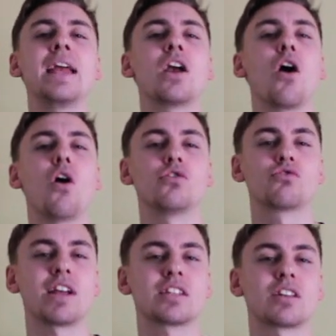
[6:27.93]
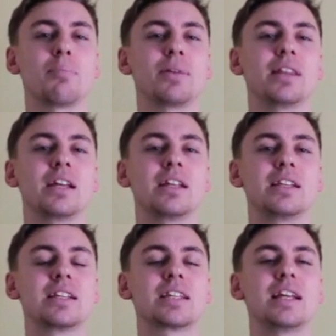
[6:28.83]
car dressed up in the
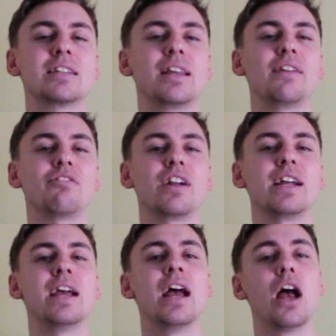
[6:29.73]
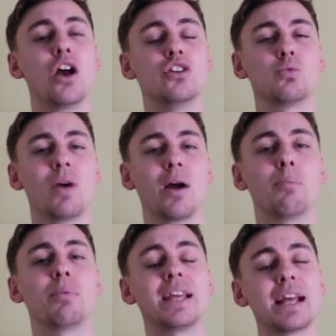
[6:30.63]
season livery as
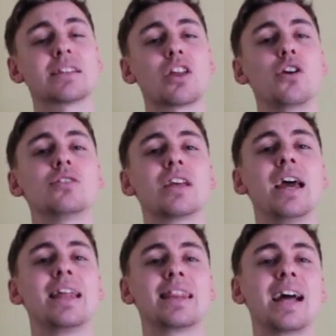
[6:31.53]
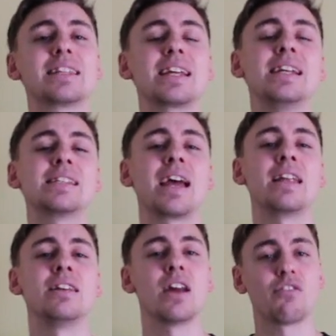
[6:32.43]
well. But yes, those, that is
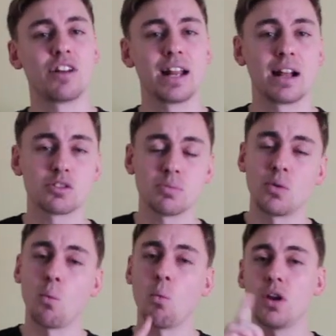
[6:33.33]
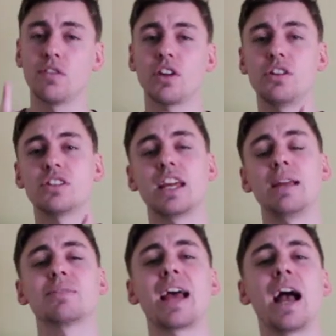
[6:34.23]
another announcement. One of those
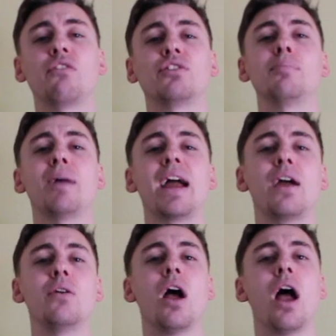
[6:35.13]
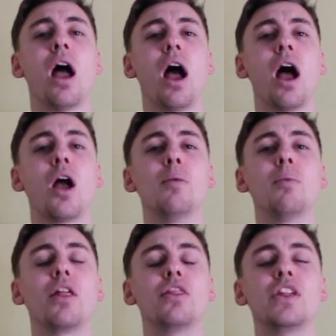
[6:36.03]
teams, Alfa Romeo,
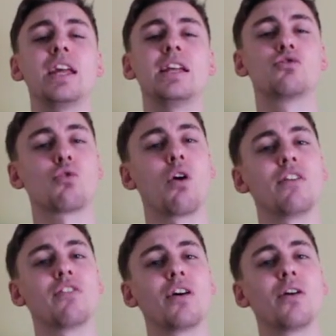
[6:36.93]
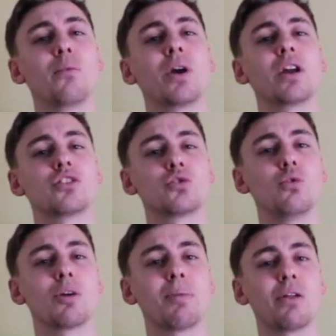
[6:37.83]
the driver, we're going to
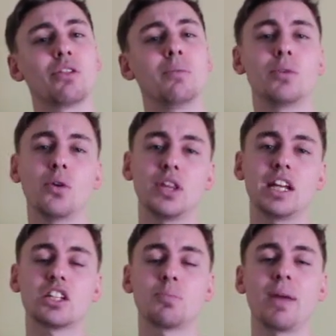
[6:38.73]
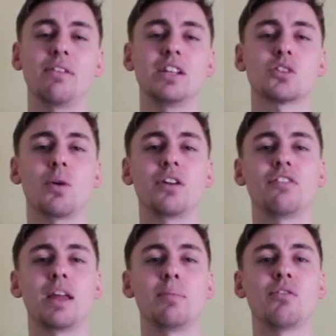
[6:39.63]
talk about them, not the experienced one
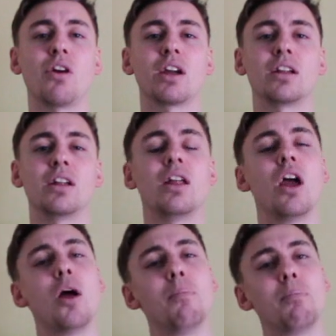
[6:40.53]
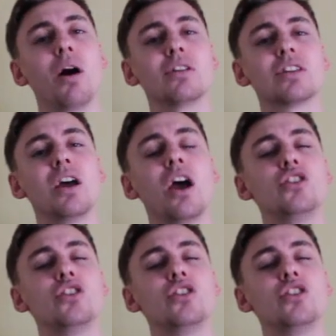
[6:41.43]
of Kimi Raikkonen, but